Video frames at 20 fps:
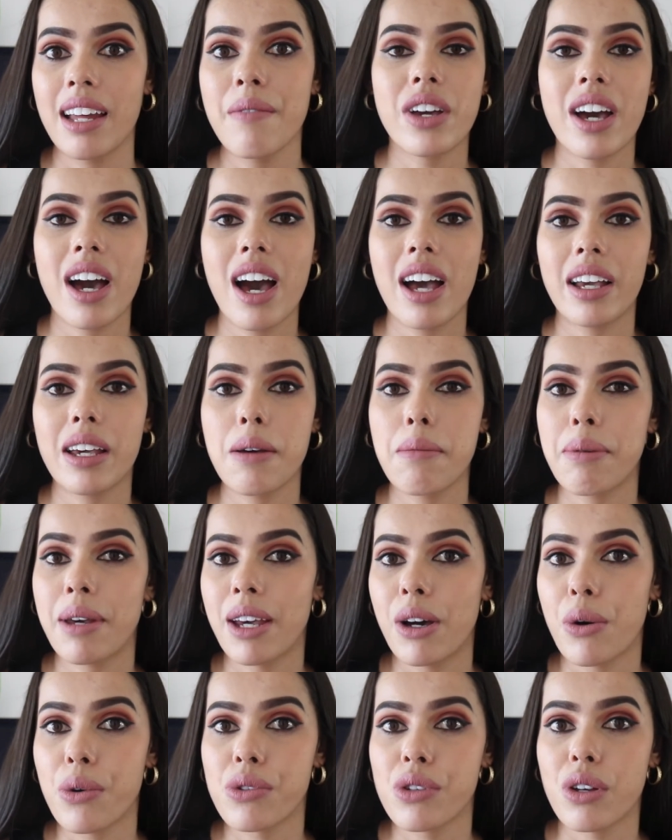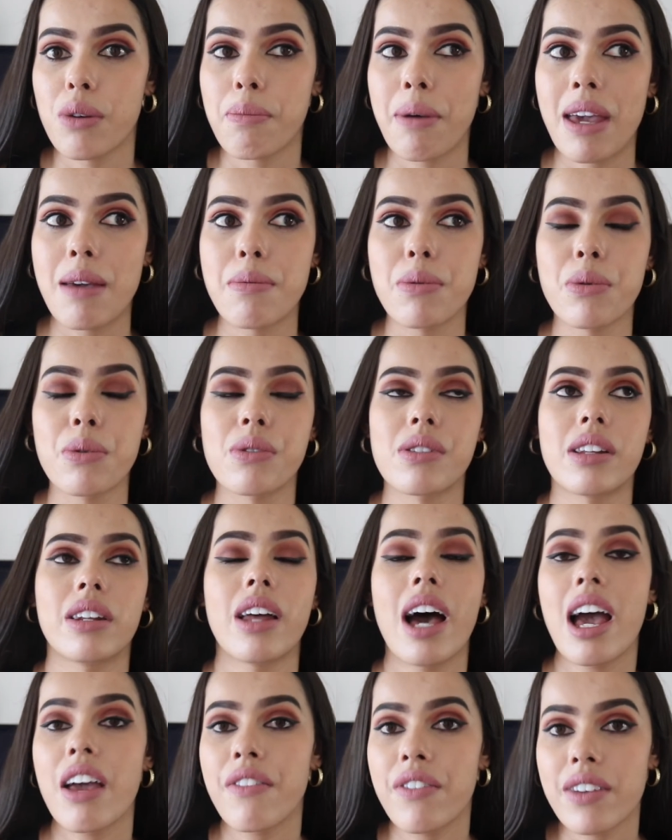You can't compare also people's
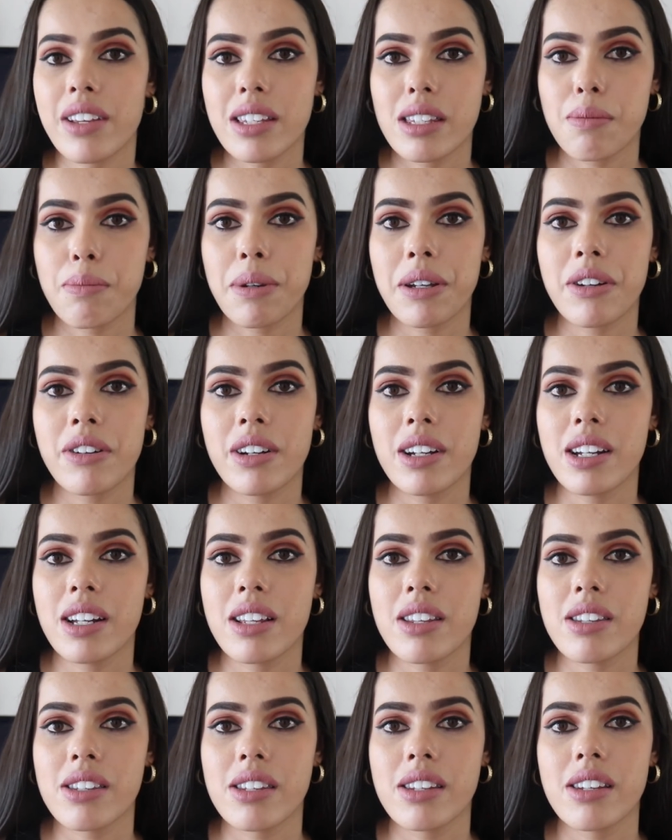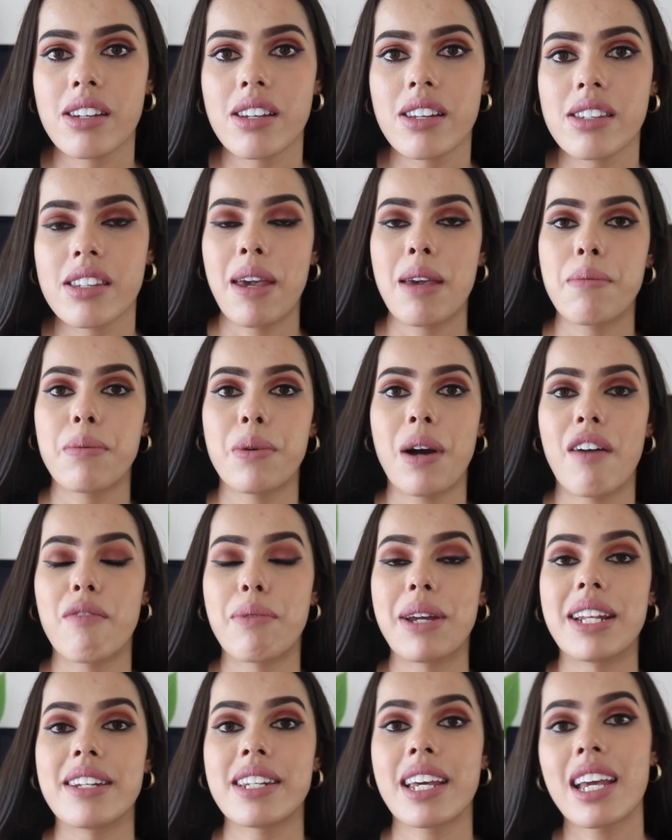life experiences. People have
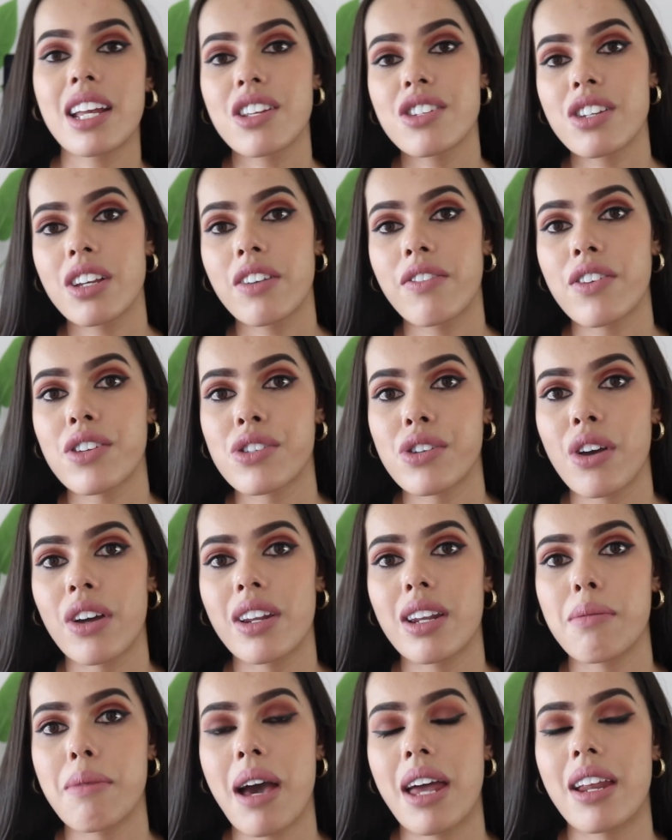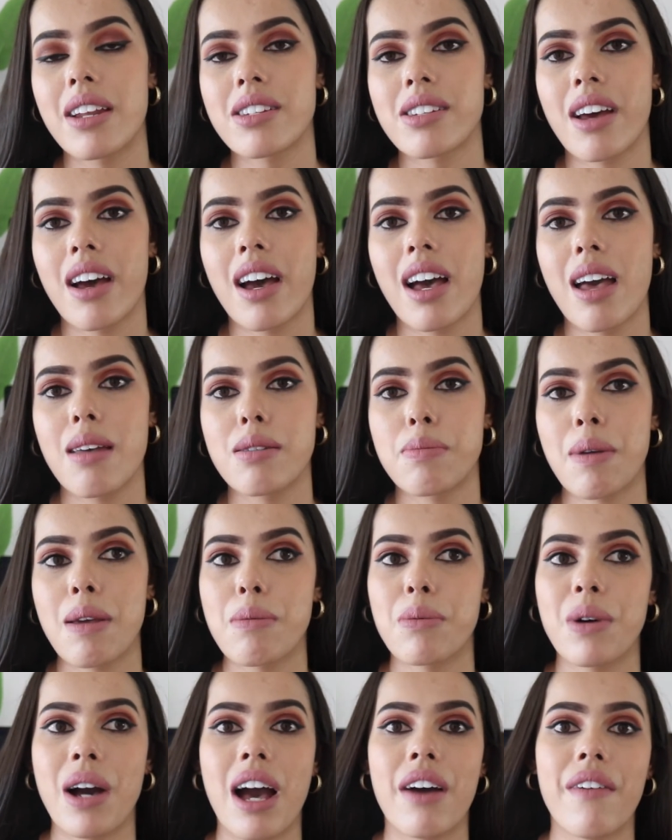been teaching for a certain amount of times.
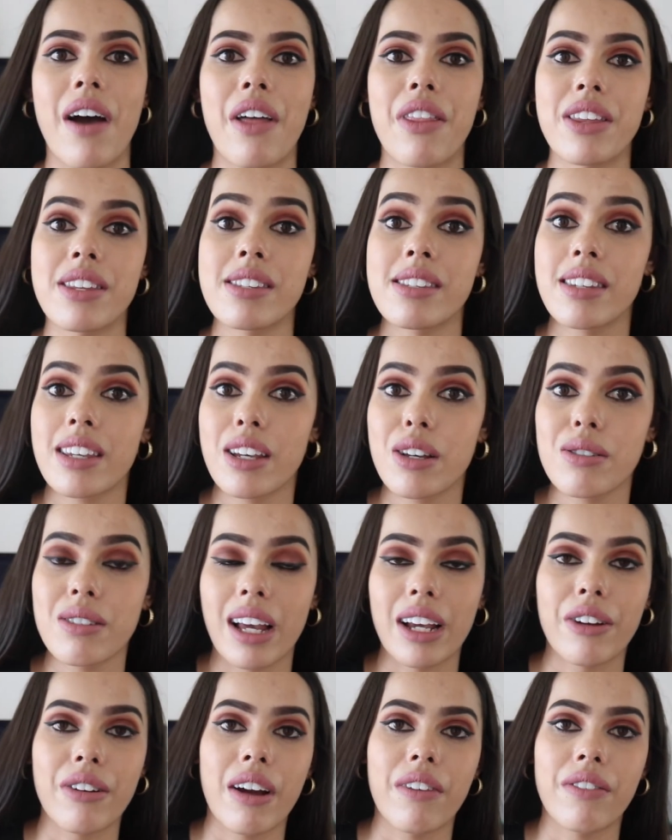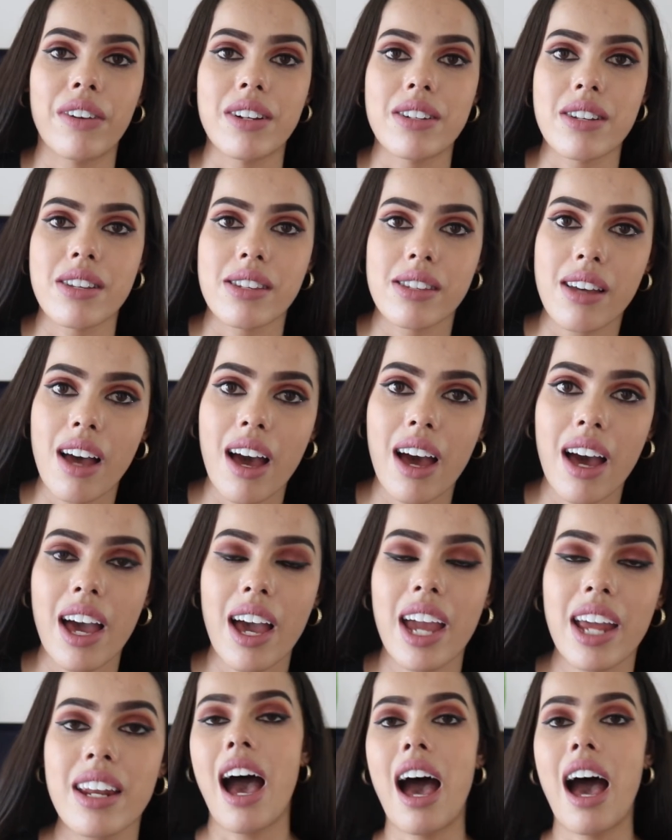People have other skills like graphic design.